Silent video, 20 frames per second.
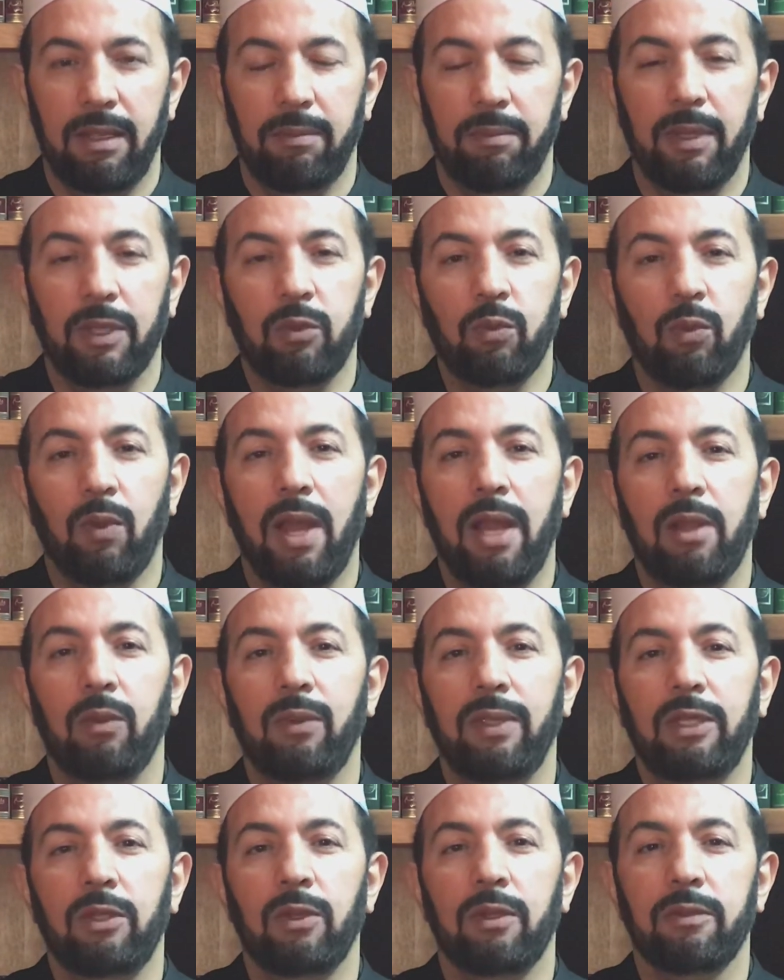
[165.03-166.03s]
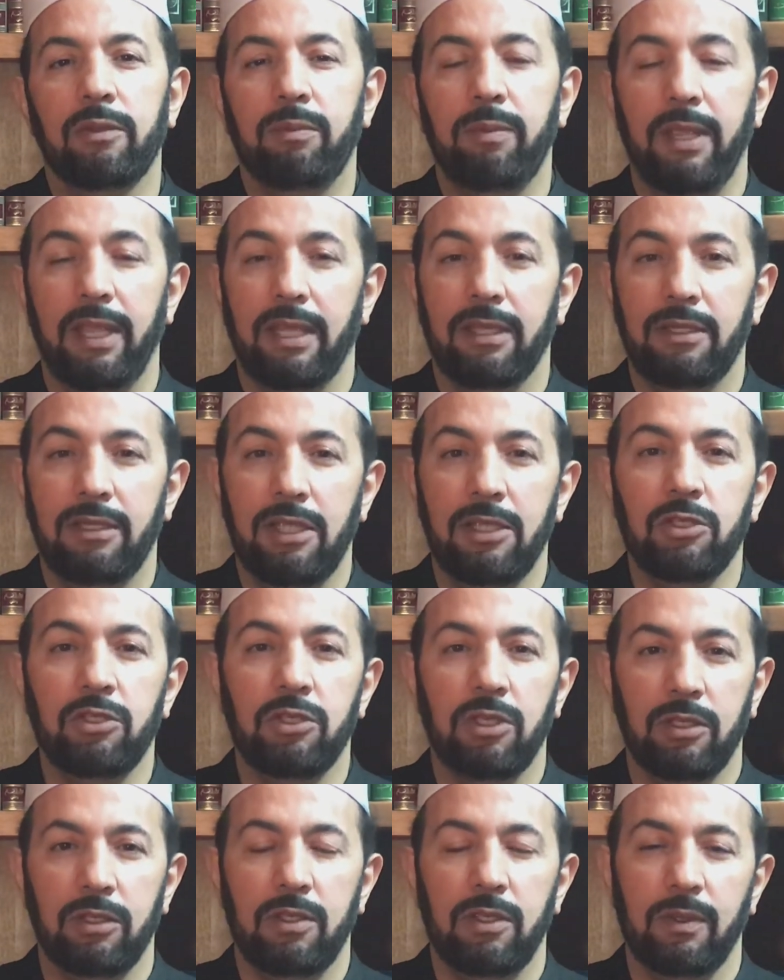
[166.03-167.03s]
But while we don't pay
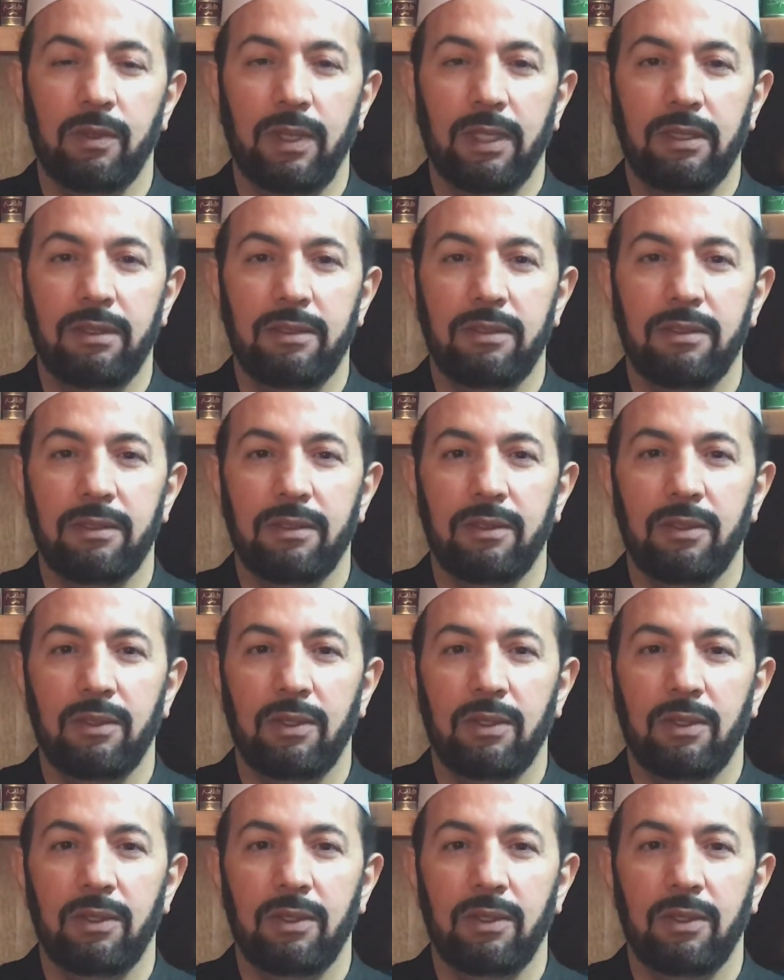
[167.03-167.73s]
attention to it,